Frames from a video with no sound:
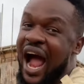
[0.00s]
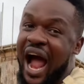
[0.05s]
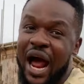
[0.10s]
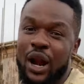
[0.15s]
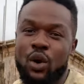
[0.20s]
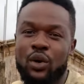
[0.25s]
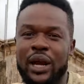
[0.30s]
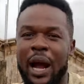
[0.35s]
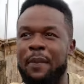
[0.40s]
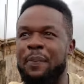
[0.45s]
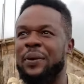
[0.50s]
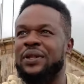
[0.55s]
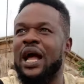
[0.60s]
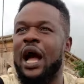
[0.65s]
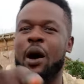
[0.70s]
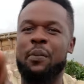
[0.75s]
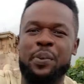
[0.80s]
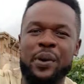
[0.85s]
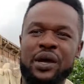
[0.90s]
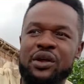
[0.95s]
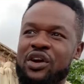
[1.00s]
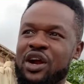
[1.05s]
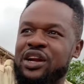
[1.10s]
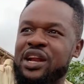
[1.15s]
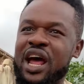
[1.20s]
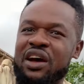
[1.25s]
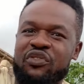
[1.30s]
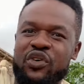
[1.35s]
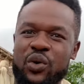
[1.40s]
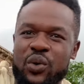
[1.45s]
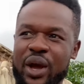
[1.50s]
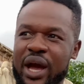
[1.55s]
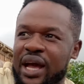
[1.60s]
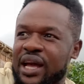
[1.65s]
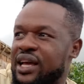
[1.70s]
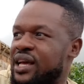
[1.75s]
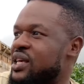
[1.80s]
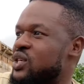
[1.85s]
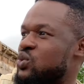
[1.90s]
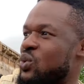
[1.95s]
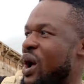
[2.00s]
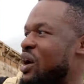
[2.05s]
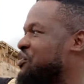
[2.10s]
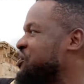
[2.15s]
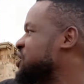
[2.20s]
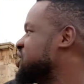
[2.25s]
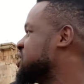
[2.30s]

I look at Peter Obi running everywhere. His wife